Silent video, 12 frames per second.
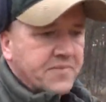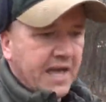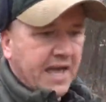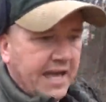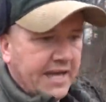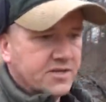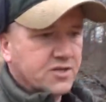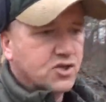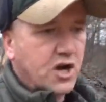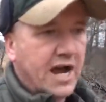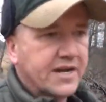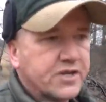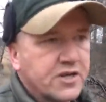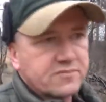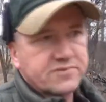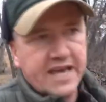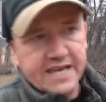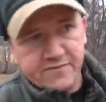and trying to
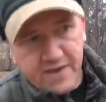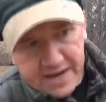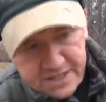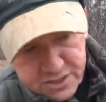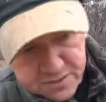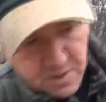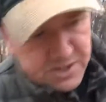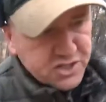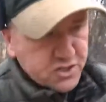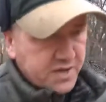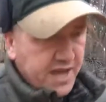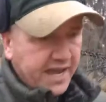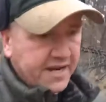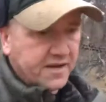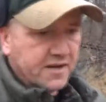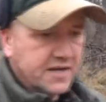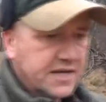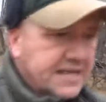take advantage as much as you can
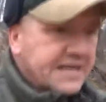of